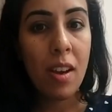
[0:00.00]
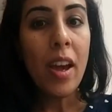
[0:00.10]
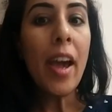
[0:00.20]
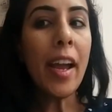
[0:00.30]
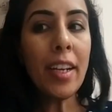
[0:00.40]

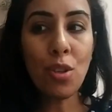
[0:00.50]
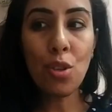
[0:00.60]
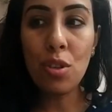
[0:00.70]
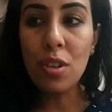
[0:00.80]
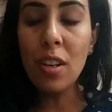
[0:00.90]
It
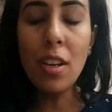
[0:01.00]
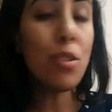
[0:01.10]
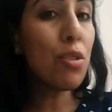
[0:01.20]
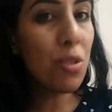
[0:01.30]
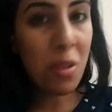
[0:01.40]

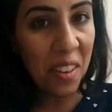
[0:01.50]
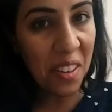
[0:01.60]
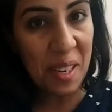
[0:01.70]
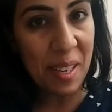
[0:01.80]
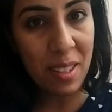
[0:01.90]
is not
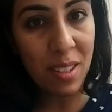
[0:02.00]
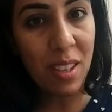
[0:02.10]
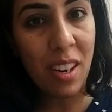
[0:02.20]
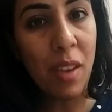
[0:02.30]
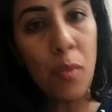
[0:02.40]

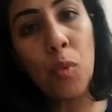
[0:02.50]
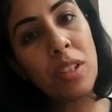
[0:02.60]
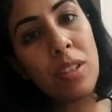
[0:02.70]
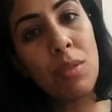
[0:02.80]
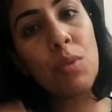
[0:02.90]
necessary what
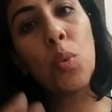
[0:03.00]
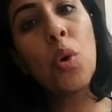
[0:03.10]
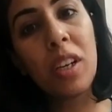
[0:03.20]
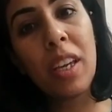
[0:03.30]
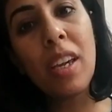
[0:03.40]
is
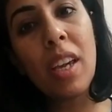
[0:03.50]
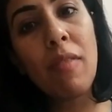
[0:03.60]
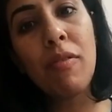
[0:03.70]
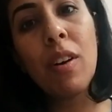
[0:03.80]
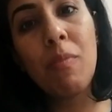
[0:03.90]
working.
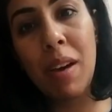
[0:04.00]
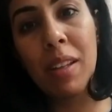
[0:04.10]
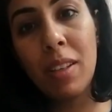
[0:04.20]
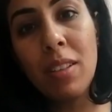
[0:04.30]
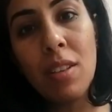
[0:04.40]
If a
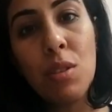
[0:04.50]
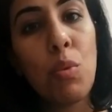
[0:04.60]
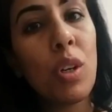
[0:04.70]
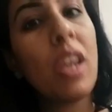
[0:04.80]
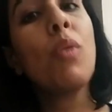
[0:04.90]
method is
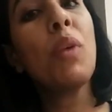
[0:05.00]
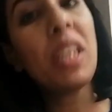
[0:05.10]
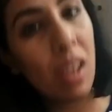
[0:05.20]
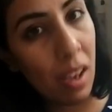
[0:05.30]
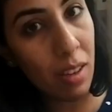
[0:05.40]
working with
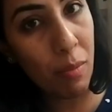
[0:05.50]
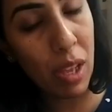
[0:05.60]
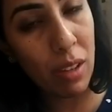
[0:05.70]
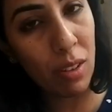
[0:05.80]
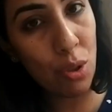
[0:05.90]
other
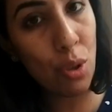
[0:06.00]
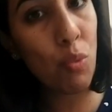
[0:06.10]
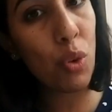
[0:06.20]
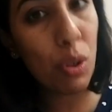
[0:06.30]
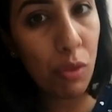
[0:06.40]
mother, should
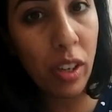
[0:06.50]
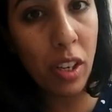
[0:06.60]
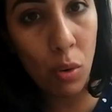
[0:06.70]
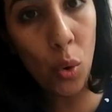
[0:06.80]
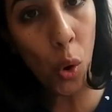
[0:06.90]
work for
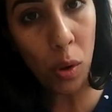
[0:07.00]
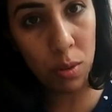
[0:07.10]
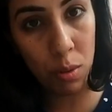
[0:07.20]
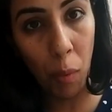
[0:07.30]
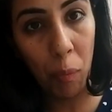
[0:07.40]
you
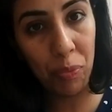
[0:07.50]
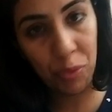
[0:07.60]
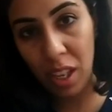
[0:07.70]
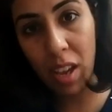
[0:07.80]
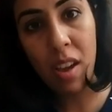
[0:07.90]
also.
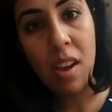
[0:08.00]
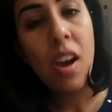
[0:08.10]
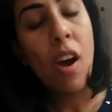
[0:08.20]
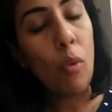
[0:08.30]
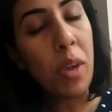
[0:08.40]
Okay,
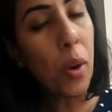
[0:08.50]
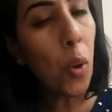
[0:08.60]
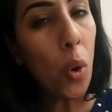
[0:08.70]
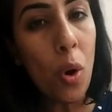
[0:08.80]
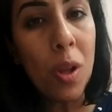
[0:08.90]
we
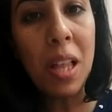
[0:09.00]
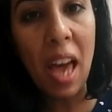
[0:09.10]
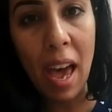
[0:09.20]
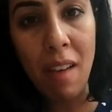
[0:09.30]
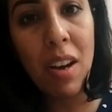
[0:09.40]
all
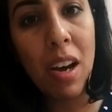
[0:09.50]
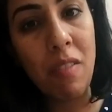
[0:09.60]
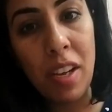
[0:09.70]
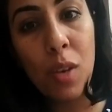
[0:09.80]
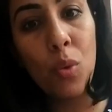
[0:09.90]
have our
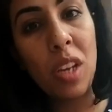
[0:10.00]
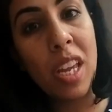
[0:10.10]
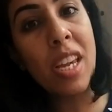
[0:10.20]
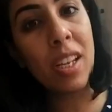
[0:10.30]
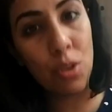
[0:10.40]

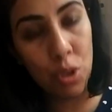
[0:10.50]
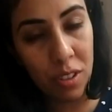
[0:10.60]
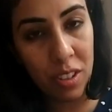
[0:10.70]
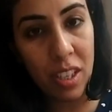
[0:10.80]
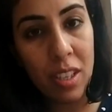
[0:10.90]
unique
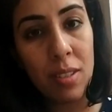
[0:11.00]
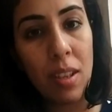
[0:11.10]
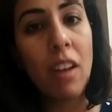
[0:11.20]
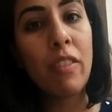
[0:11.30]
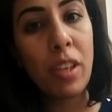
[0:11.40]
journeys,
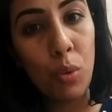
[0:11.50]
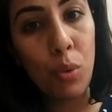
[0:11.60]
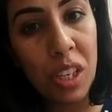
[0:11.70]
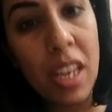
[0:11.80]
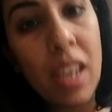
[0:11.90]
our
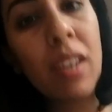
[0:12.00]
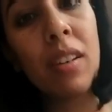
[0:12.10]
unique